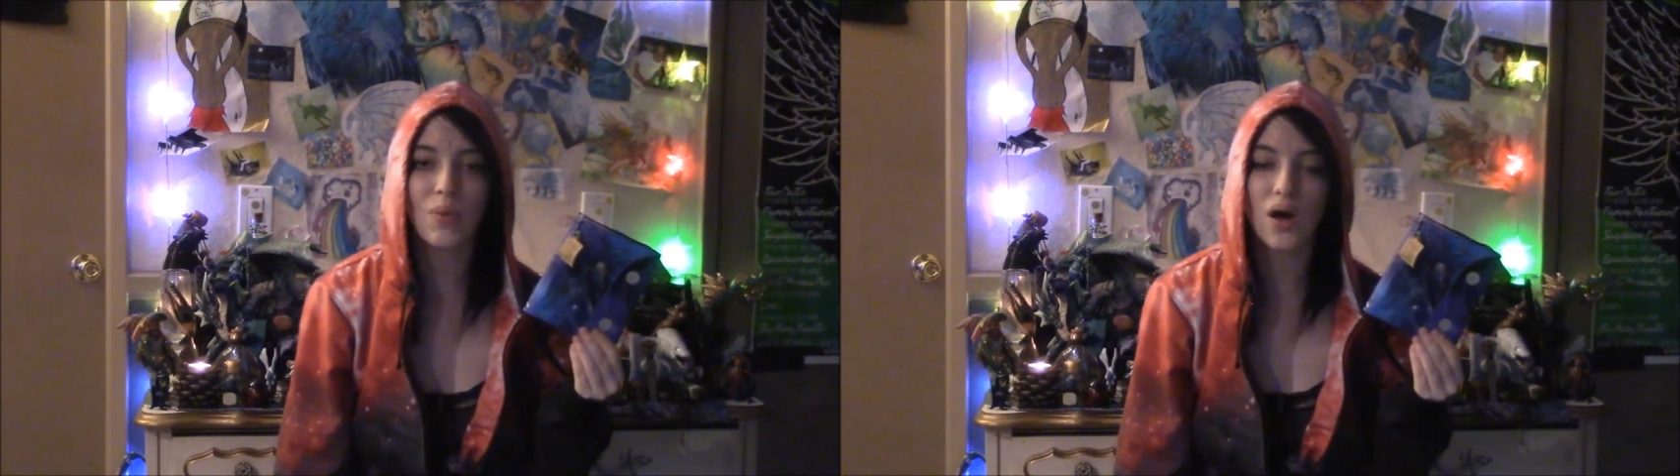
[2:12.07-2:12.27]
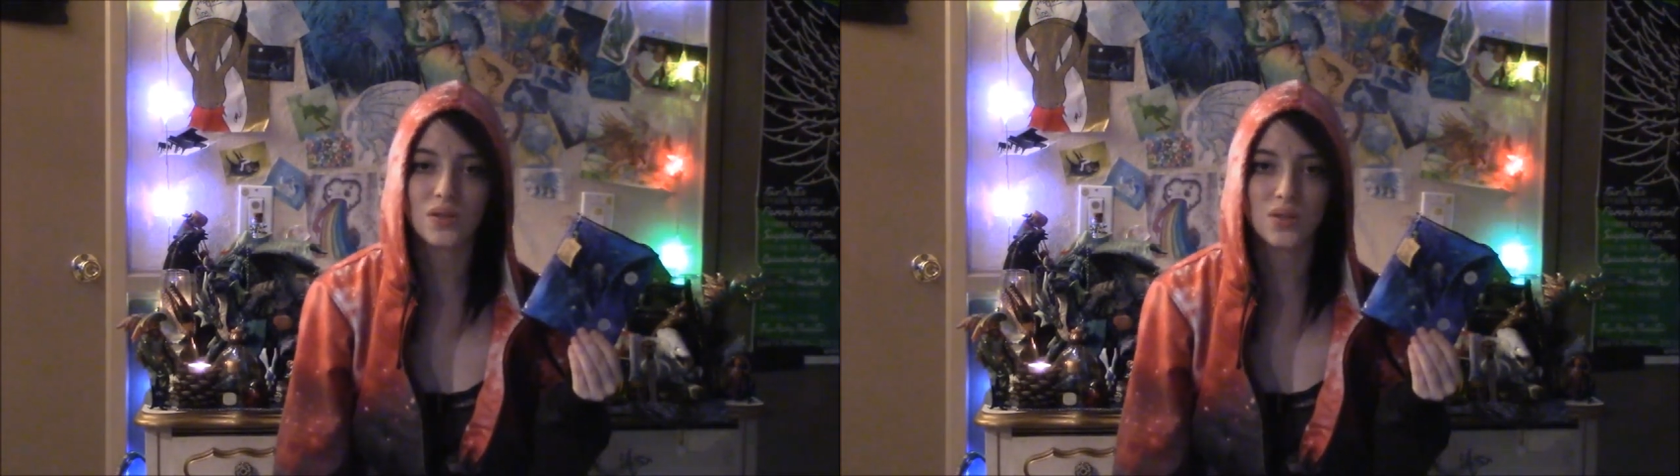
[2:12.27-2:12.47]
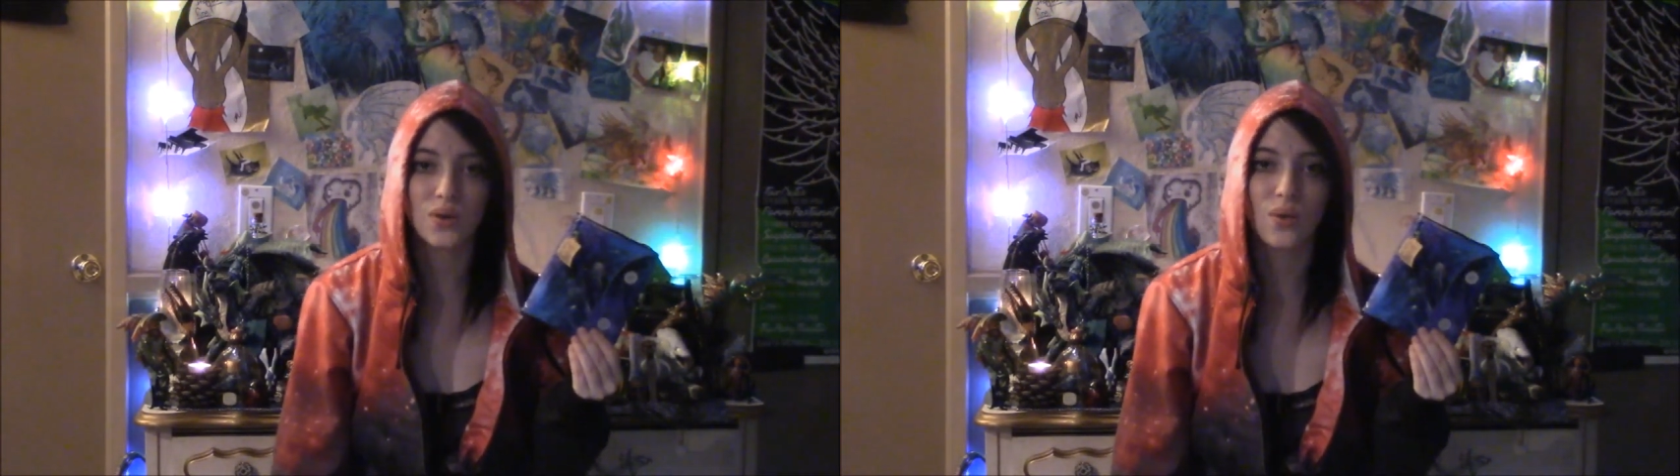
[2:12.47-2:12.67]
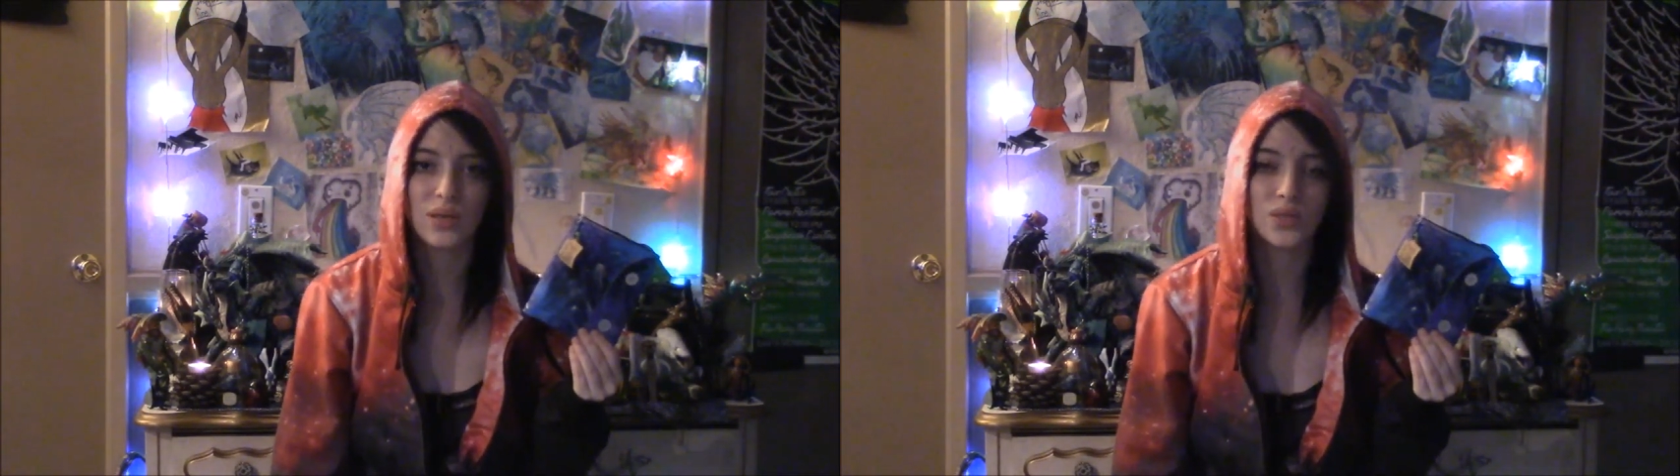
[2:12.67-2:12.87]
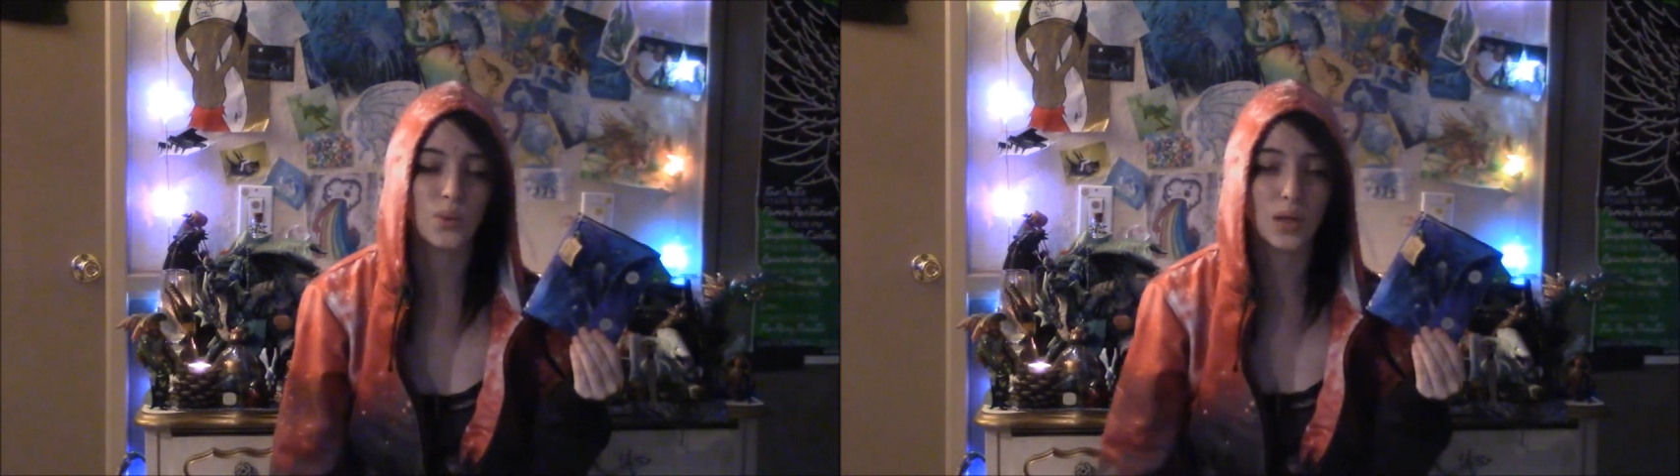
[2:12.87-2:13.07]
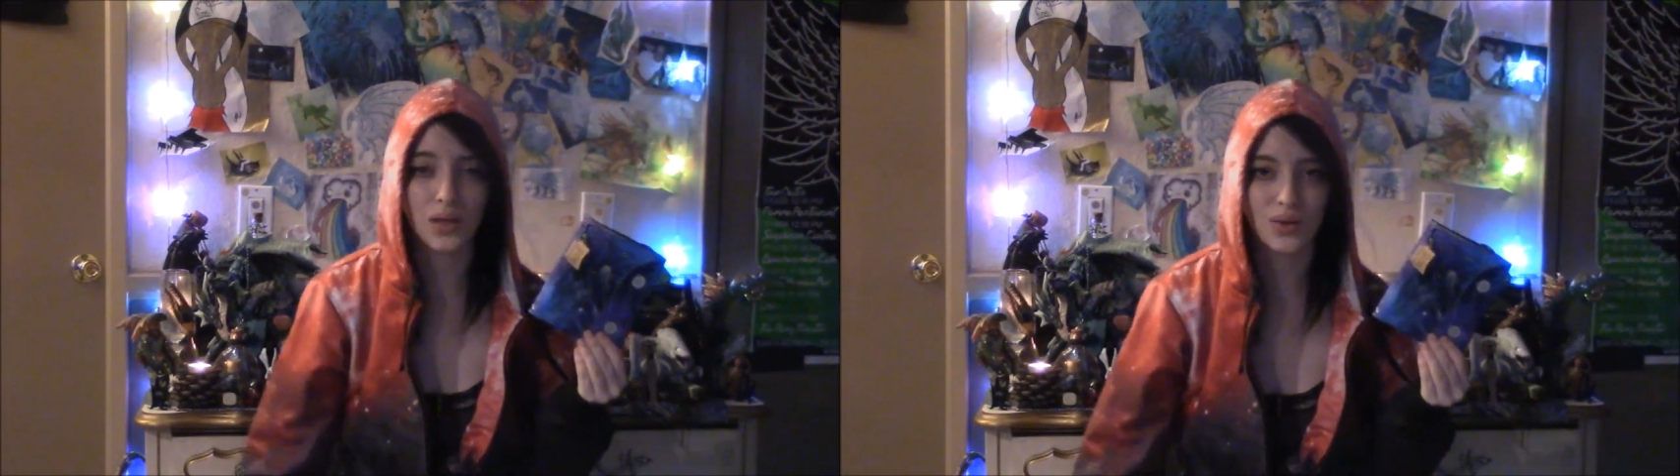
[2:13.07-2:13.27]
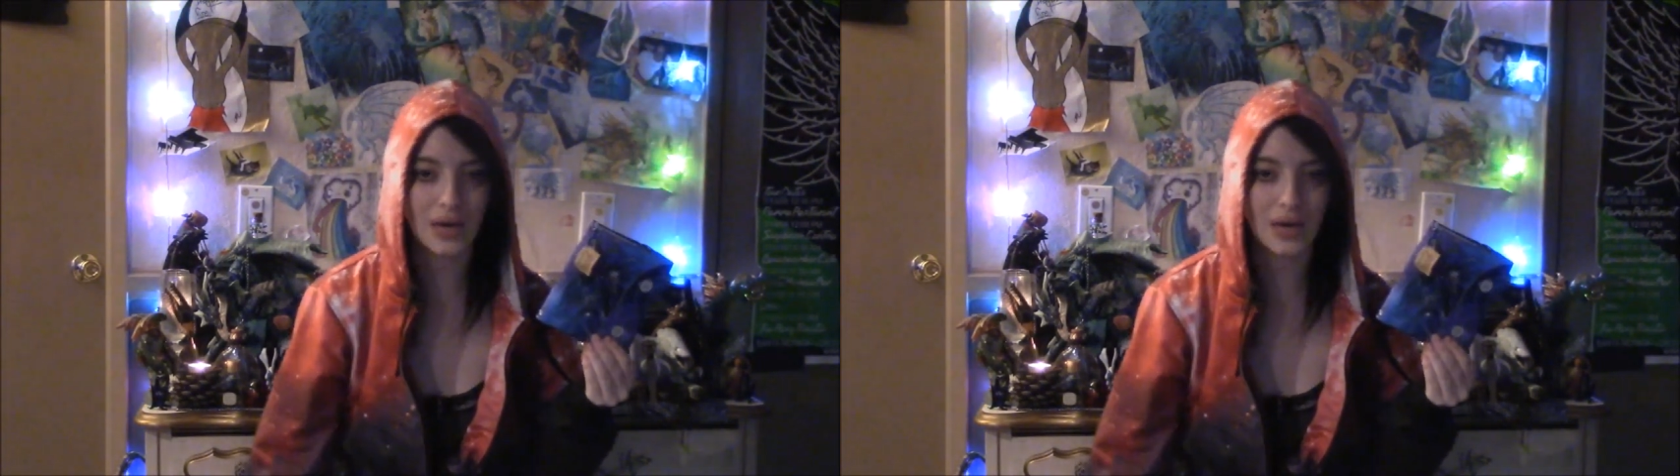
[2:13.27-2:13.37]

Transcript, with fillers: also going to include